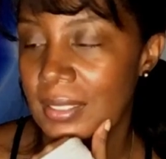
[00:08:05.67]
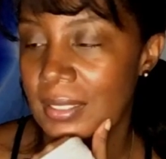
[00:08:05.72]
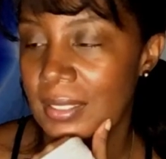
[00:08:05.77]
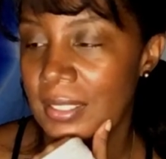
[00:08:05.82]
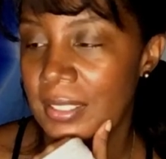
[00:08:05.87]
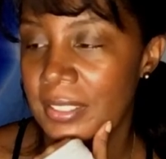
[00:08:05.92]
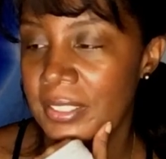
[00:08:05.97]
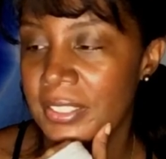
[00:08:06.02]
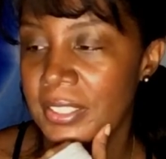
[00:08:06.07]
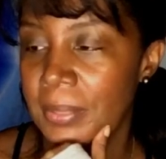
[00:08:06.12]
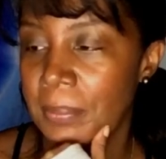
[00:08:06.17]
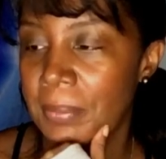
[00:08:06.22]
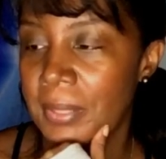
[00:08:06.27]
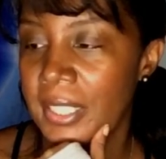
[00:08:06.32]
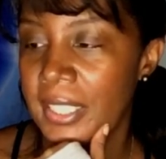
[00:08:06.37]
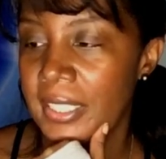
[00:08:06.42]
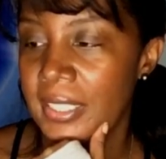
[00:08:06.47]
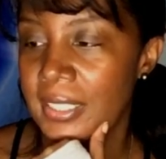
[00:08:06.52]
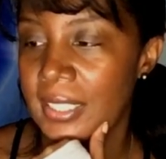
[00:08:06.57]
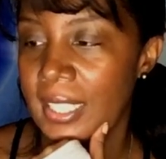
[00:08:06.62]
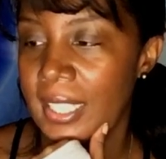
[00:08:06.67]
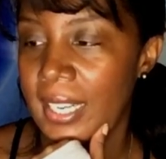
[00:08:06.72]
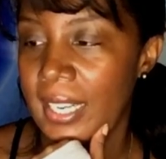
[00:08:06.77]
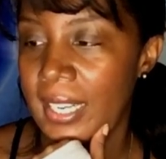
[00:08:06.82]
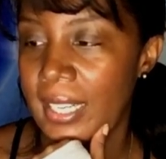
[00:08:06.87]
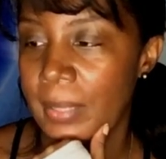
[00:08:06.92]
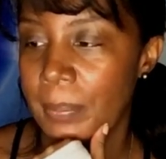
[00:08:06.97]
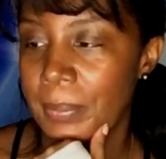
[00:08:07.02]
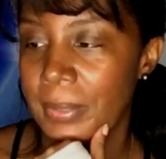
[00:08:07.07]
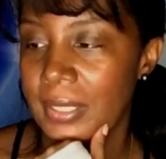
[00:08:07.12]
there are some things that
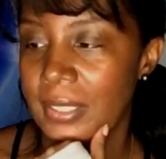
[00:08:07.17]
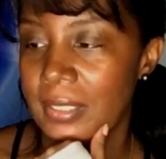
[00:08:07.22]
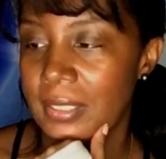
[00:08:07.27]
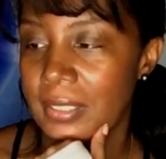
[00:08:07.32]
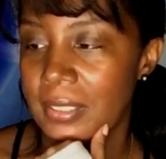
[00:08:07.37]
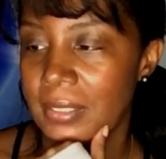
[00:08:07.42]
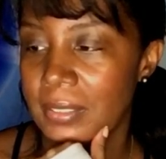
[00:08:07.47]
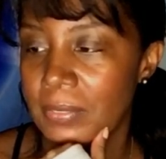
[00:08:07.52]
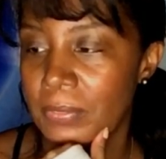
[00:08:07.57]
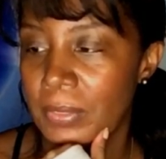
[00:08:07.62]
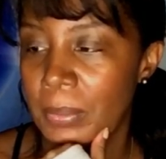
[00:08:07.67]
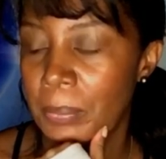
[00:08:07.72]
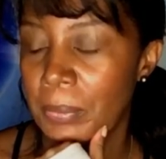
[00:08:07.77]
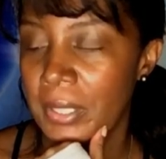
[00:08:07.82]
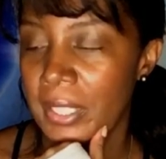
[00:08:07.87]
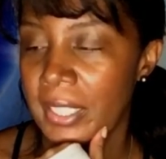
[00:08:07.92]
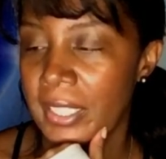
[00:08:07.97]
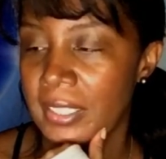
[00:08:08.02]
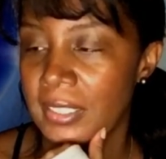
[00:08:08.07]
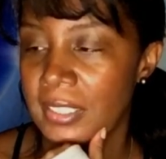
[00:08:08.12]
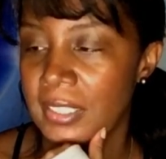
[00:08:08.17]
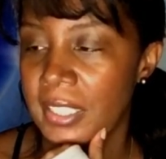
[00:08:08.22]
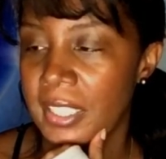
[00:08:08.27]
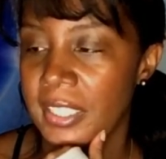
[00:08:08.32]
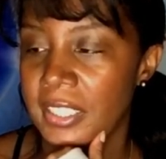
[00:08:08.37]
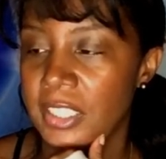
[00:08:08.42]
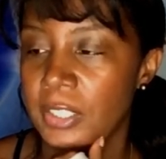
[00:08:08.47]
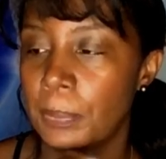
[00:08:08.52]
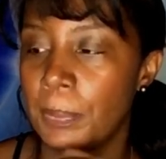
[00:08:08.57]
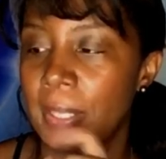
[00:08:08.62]
happened from what I can see,
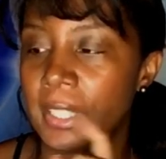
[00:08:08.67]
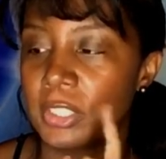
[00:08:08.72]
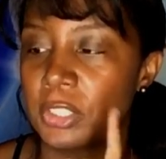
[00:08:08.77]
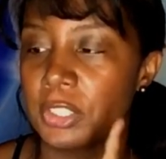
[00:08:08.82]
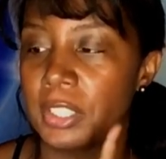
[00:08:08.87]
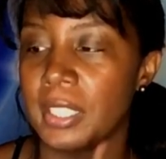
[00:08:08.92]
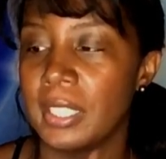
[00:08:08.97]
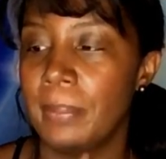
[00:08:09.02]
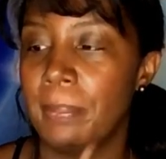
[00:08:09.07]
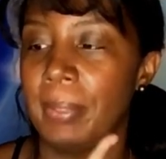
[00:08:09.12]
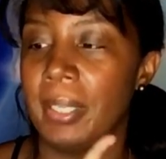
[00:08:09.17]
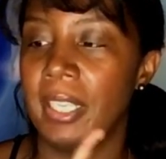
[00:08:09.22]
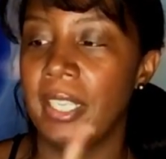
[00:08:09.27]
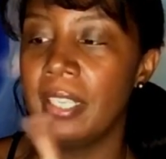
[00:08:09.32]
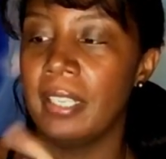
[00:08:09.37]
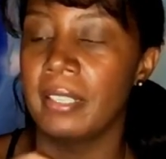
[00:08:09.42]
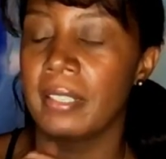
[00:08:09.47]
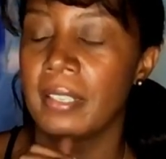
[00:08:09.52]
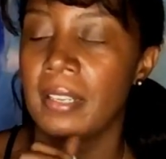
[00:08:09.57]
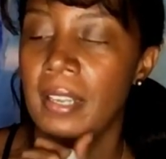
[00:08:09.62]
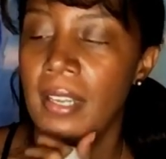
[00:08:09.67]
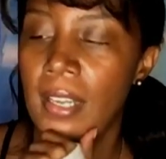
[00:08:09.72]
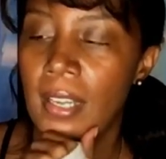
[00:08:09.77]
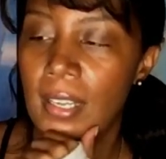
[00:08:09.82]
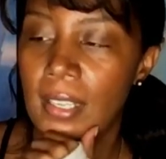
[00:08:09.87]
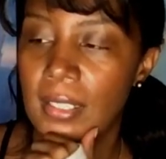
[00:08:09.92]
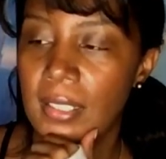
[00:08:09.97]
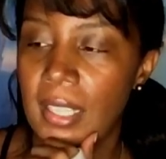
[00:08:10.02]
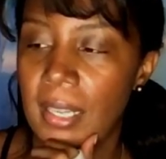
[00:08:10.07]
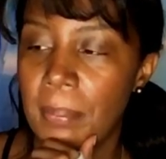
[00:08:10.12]
especially being
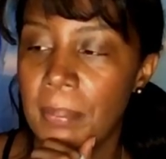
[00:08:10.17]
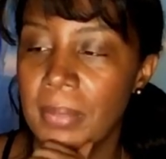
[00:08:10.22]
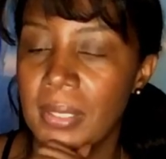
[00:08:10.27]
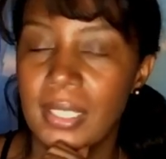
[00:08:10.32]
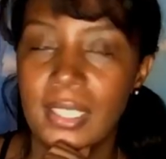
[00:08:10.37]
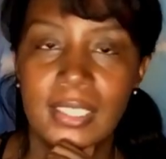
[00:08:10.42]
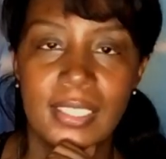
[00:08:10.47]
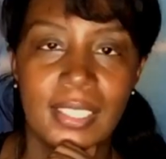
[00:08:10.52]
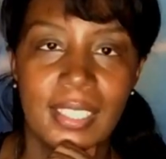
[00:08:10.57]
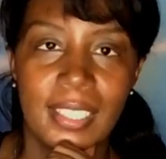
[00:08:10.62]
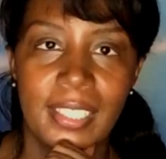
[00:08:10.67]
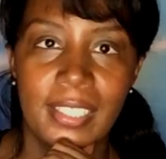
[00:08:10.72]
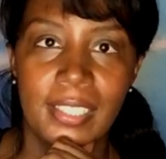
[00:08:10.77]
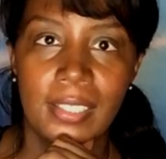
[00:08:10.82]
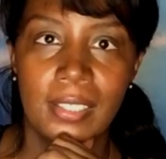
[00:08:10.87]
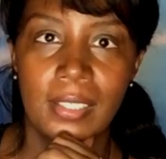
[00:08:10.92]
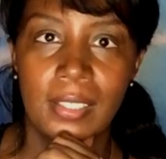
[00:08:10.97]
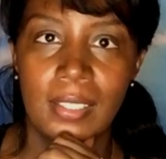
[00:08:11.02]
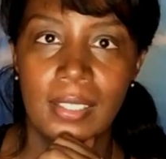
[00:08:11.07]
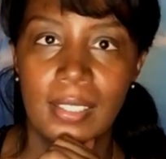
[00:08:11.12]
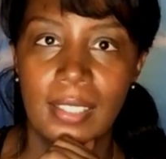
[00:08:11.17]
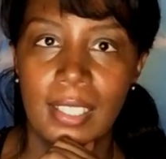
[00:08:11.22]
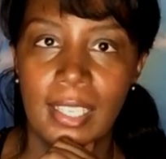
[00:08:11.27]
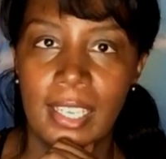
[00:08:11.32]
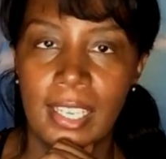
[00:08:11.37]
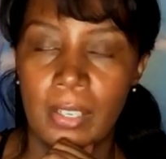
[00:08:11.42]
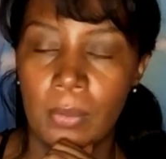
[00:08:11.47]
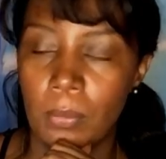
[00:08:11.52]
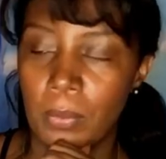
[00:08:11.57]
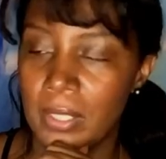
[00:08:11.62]
that Melissa Hill
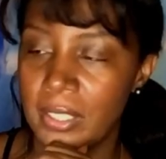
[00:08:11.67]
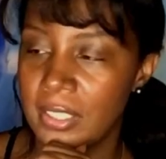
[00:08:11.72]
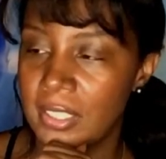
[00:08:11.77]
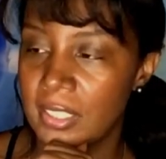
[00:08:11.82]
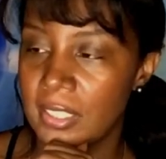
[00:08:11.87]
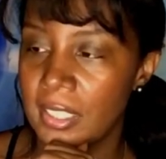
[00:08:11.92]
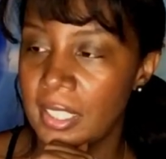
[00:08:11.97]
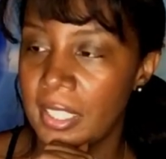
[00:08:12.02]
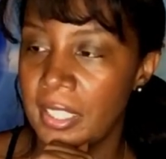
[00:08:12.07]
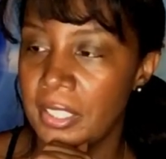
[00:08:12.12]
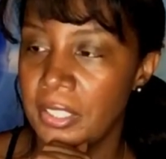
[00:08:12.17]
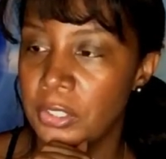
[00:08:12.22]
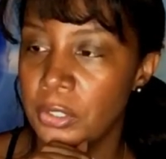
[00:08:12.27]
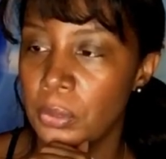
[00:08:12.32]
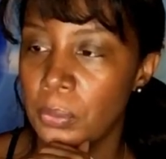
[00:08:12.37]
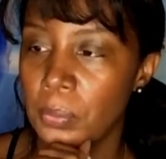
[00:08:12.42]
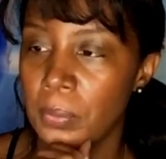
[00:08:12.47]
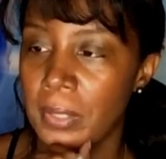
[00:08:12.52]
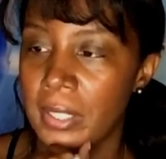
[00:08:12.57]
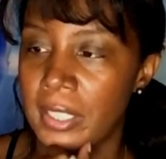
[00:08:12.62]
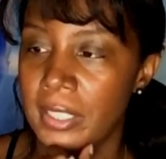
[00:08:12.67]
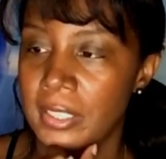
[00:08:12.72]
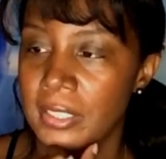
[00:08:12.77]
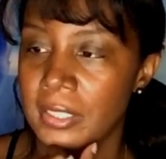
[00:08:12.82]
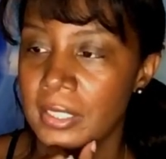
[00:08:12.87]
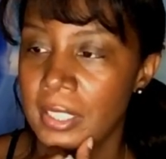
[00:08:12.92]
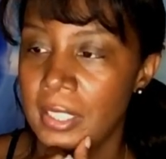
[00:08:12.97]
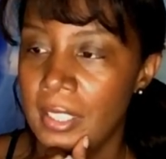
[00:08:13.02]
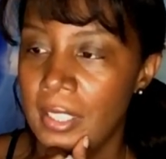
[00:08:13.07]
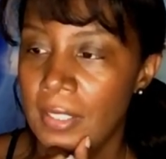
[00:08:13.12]
at one stage
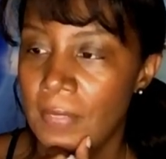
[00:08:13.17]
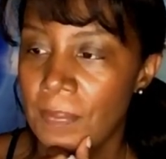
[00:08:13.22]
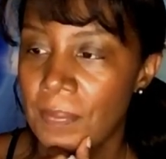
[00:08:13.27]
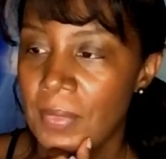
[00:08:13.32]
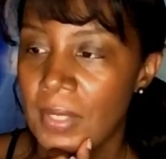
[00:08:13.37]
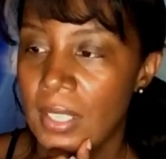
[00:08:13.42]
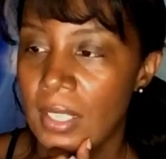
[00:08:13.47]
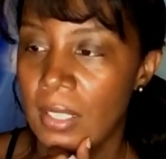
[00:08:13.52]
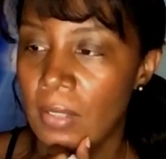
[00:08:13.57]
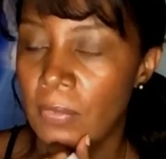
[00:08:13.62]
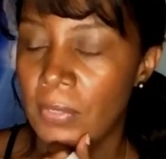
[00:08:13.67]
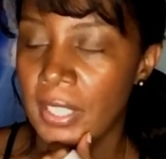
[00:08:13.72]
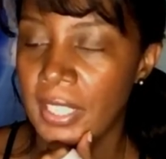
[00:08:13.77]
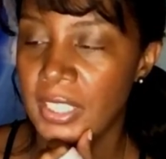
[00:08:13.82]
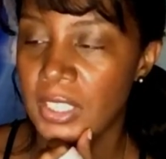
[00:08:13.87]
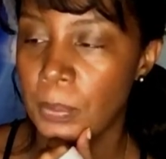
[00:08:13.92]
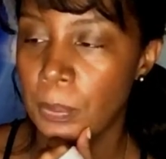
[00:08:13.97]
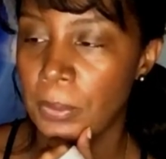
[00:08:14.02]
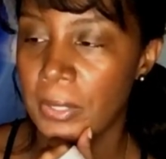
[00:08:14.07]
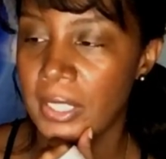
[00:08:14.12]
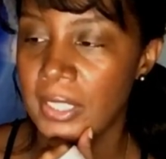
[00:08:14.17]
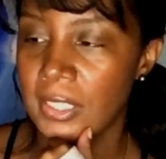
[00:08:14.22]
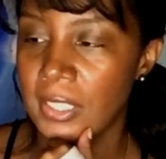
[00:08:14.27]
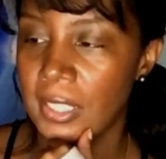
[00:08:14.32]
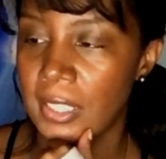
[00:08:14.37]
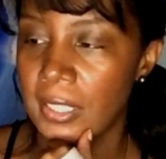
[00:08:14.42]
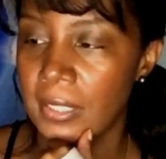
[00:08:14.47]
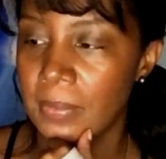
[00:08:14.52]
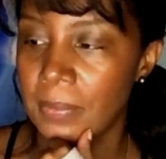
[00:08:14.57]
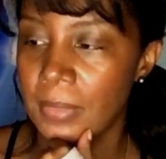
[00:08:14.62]
was a vice
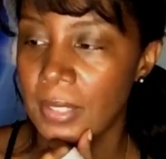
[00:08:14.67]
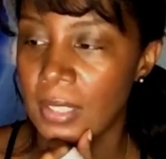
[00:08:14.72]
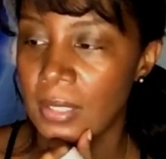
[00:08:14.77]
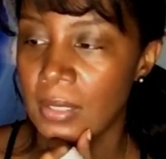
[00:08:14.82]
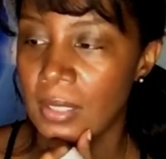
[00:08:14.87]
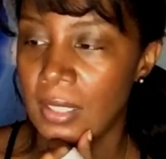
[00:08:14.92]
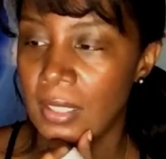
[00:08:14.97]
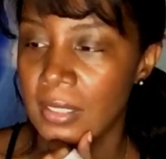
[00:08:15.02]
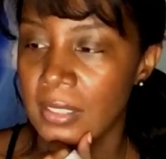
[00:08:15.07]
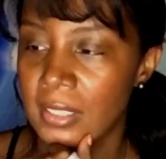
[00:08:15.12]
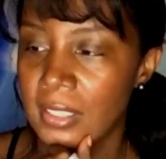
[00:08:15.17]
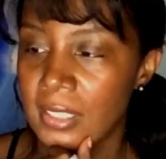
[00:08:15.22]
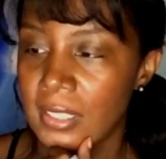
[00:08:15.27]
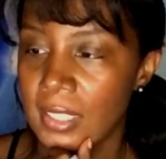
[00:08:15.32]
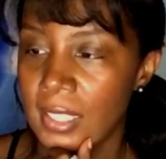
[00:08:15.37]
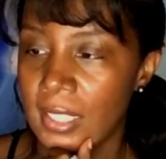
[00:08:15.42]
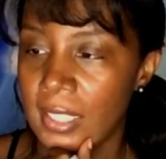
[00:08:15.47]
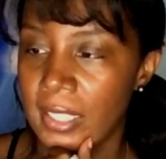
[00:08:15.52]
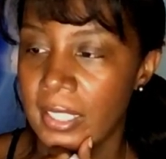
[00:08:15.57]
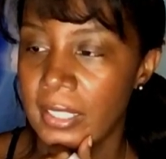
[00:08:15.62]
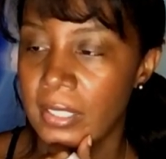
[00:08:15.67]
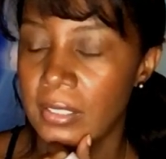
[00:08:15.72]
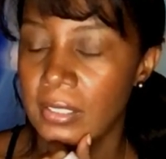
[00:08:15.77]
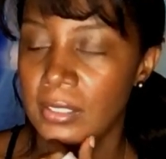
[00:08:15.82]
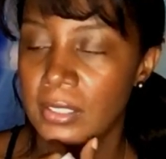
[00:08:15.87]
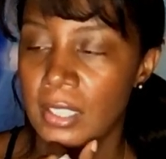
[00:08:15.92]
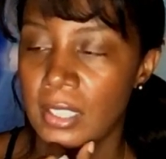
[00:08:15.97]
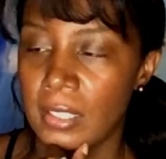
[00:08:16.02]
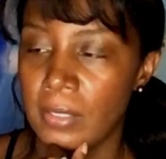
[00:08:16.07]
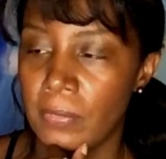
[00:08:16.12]
president alongside
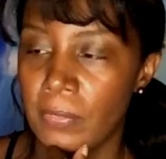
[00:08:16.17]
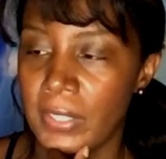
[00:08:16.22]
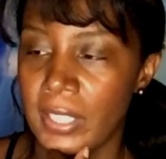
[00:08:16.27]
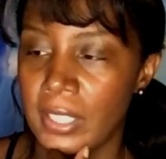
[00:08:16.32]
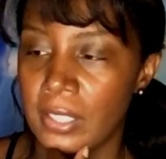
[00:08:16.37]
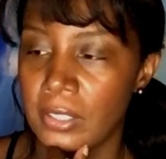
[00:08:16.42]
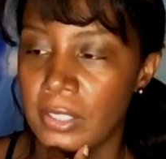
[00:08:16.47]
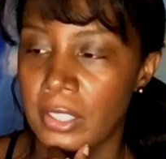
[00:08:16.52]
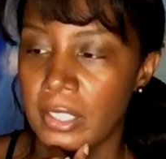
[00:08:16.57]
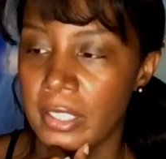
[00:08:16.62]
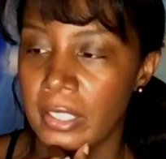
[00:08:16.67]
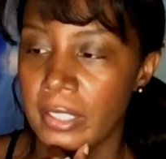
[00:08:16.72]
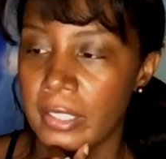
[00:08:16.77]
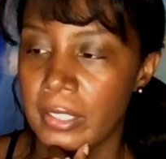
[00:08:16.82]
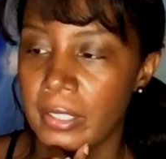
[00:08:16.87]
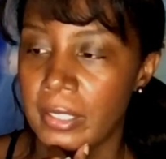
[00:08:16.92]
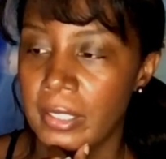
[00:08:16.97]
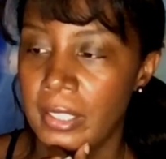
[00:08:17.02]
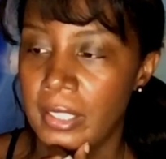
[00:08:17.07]
Dawn Vanguard,